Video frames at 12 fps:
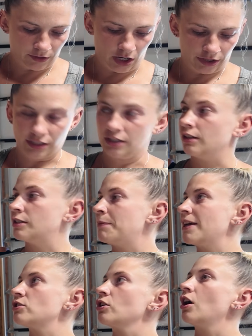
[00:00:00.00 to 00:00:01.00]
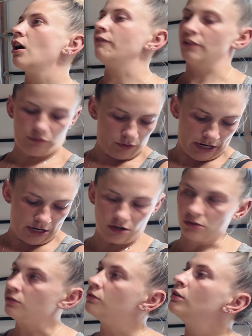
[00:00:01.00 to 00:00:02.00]
got the spacer off as
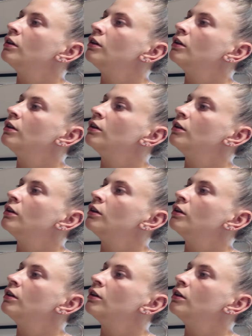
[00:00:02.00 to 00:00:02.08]
well.